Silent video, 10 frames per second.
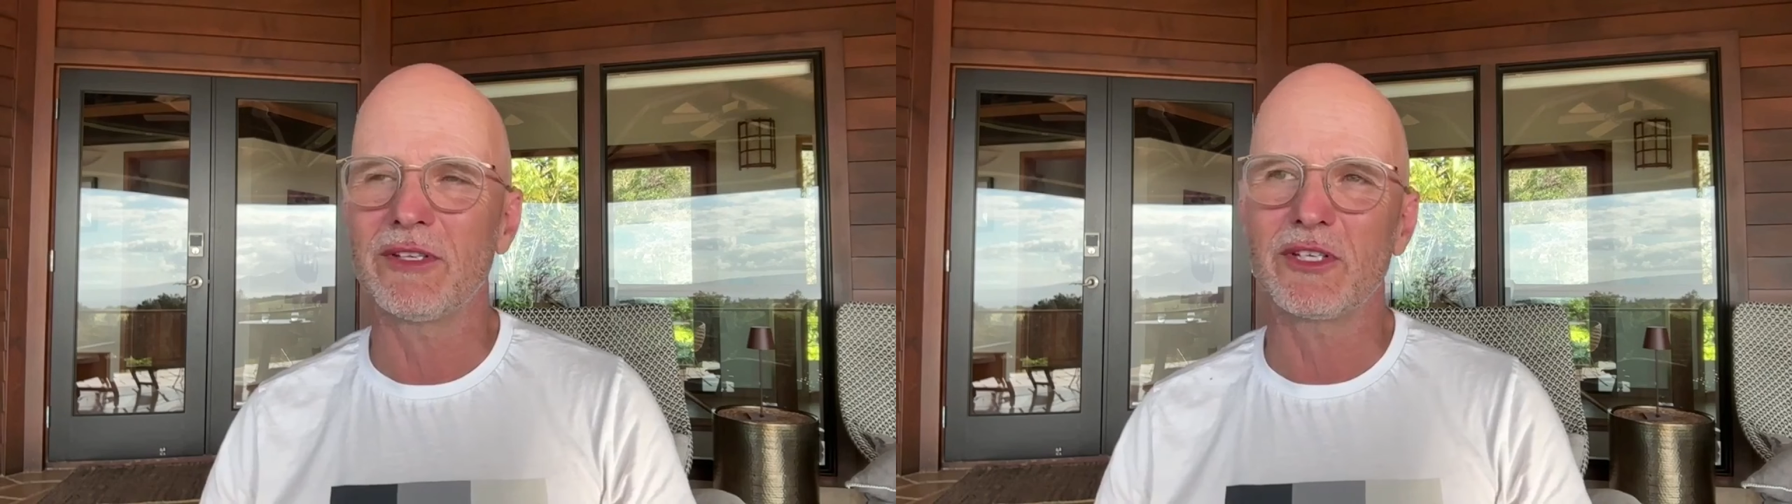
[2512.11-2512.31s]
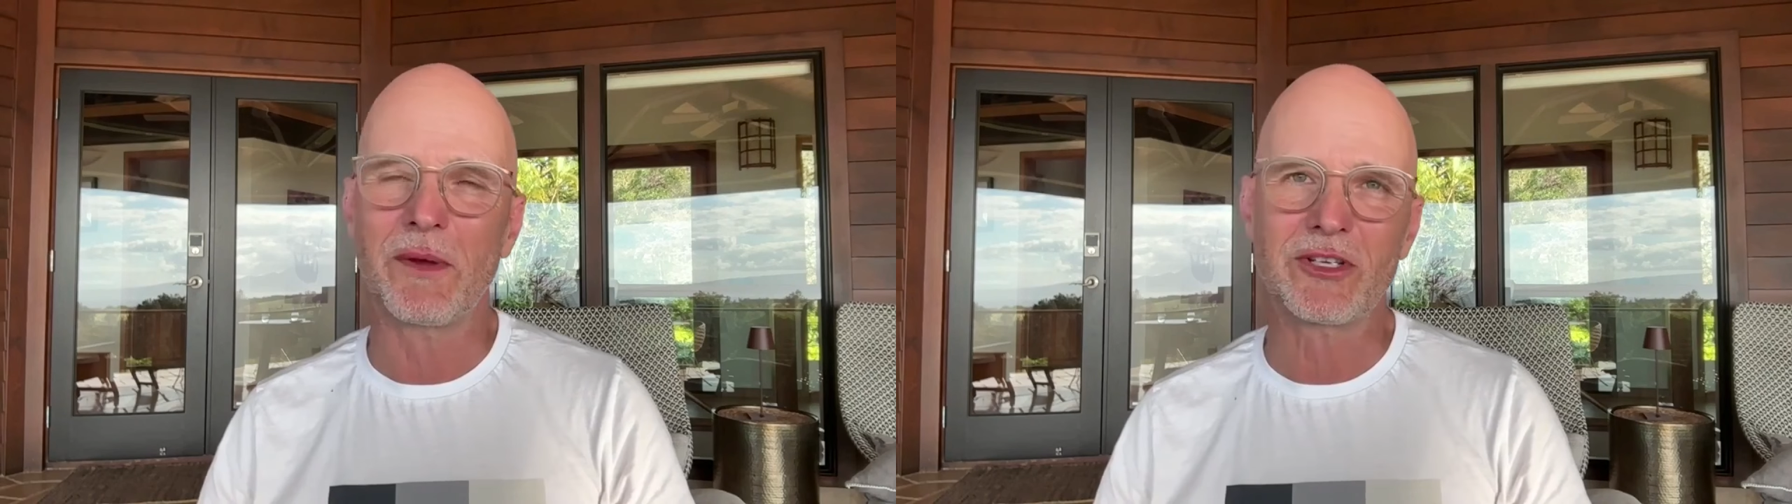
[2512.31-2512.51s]

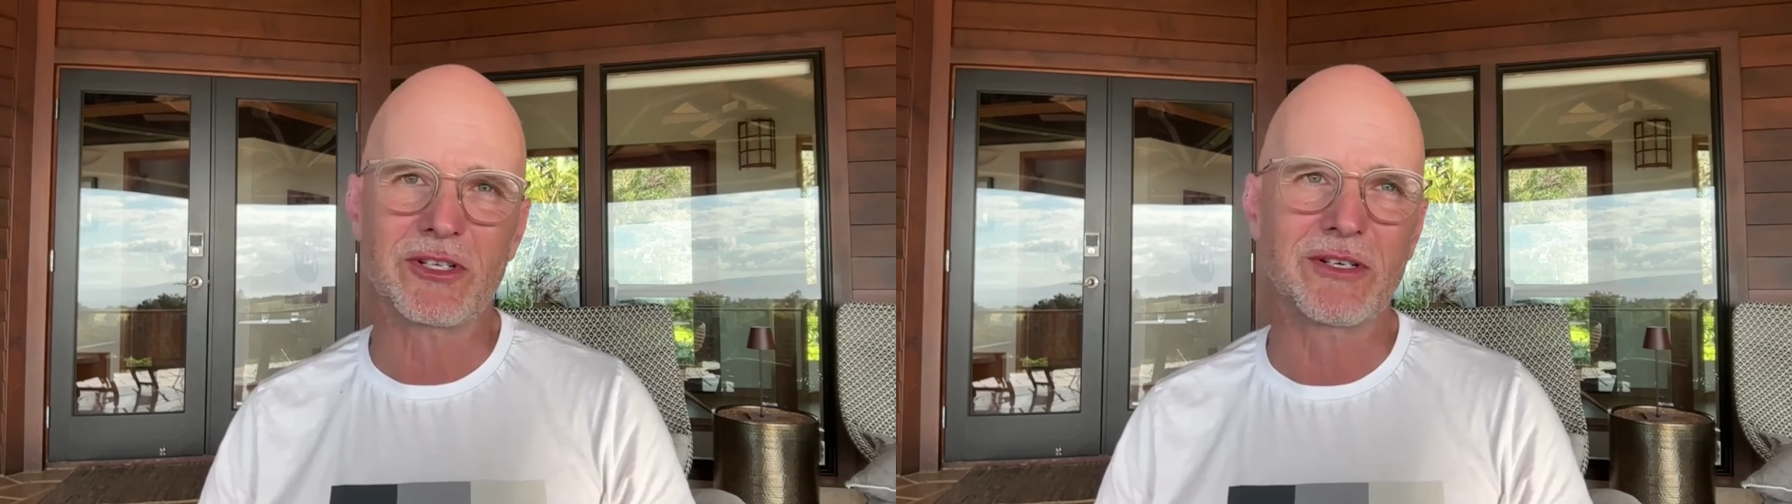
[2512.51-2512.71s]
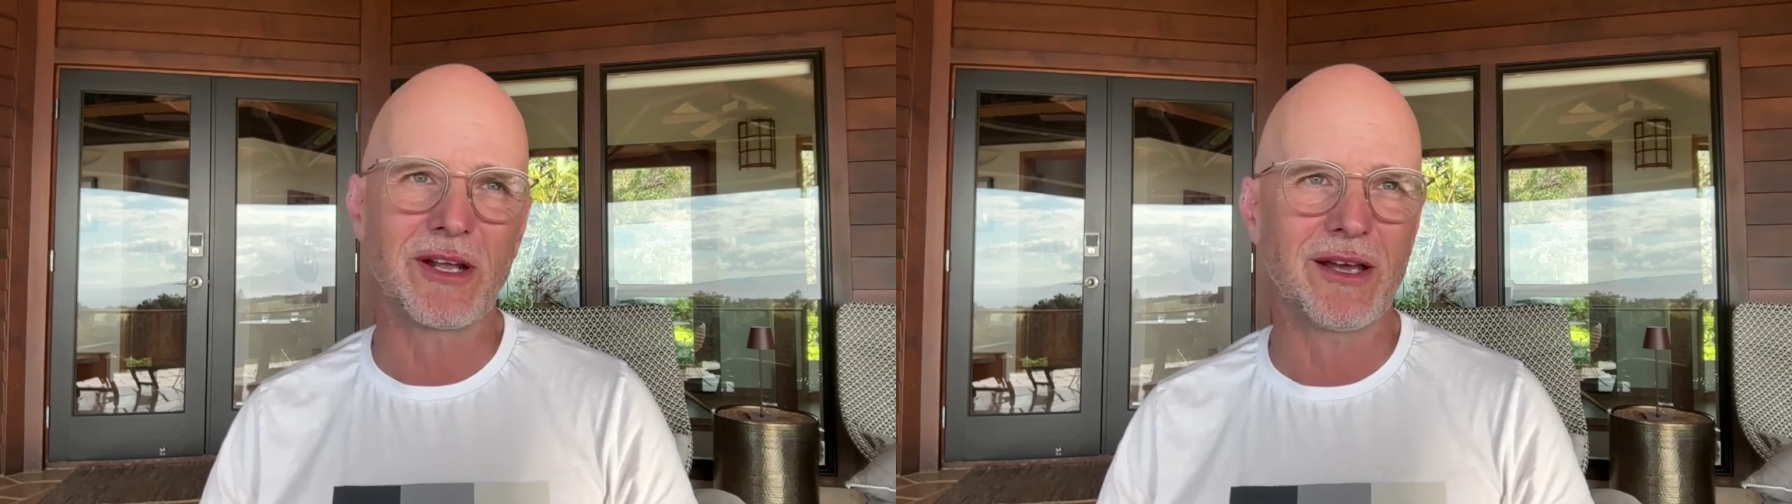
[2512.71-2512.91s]
the
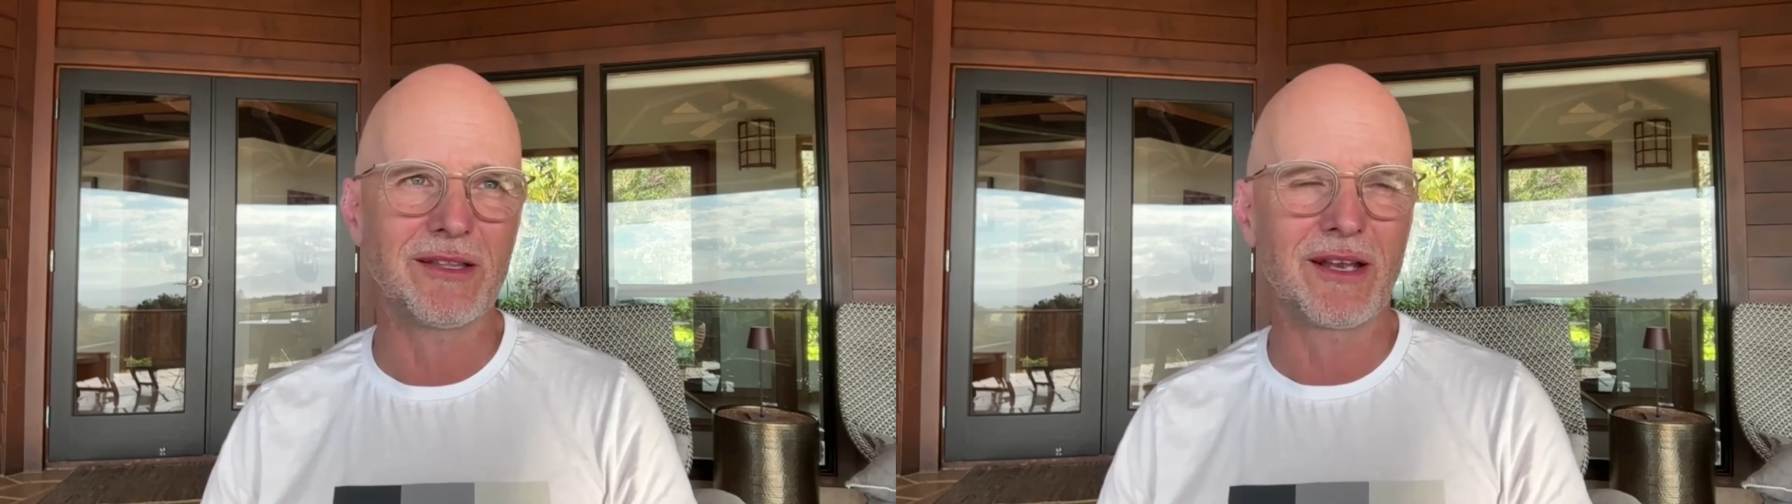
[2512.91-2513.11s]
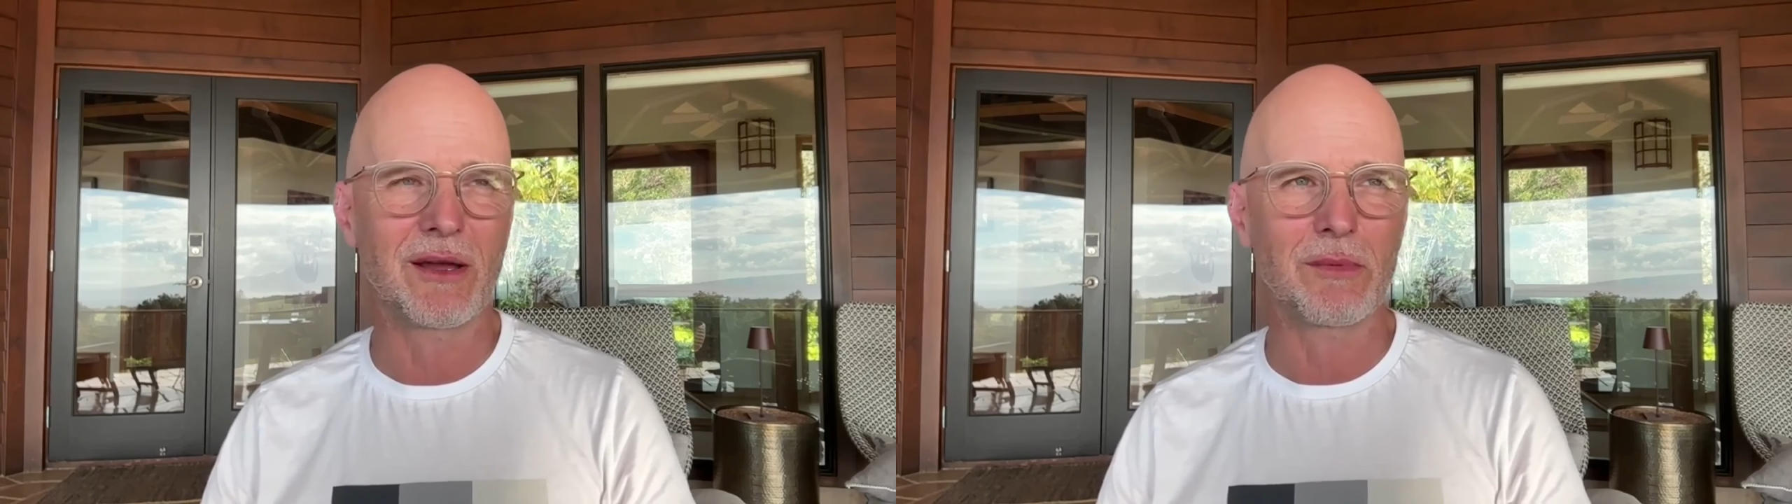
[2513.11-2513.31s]
special diet that I